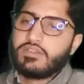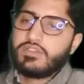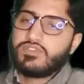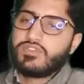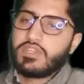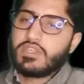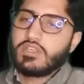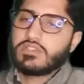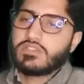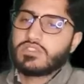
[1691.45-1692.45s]

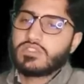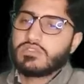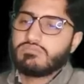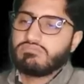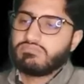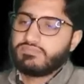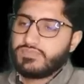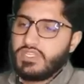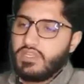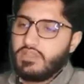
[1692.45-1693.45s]

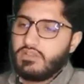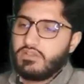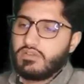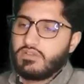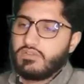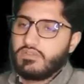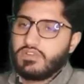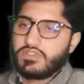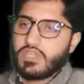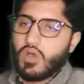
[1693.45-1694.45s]

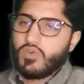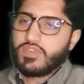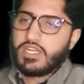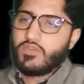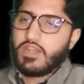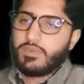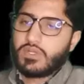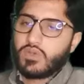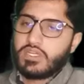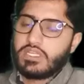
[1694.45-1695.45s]
6000 divided by
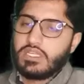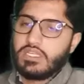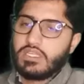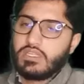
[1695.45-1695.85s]
20.